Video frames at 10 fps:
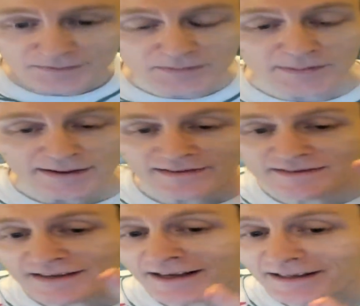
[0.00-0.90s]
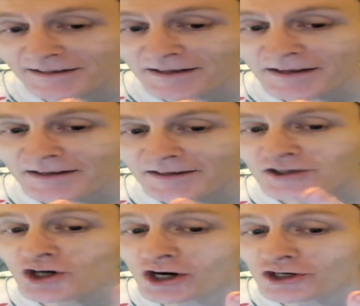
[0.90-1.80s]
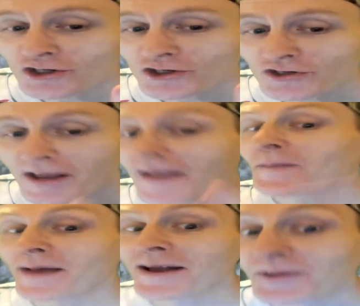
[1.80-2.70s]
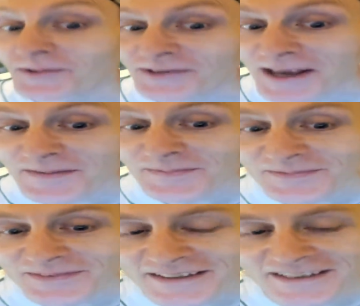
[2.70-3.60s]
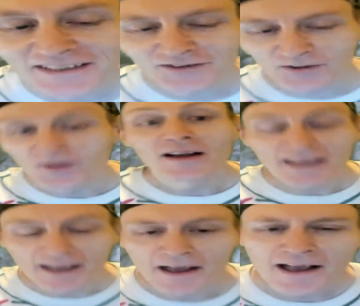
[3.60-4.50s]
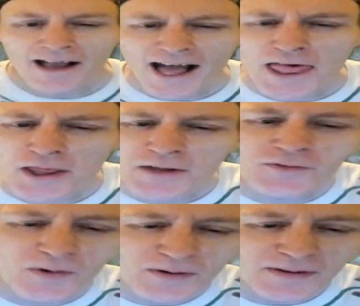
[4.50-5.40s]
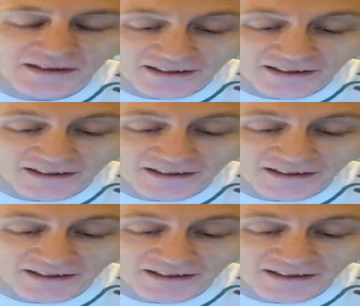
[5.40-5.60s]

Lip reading: will be my second Chargers Bengals game. So yeah, I love going.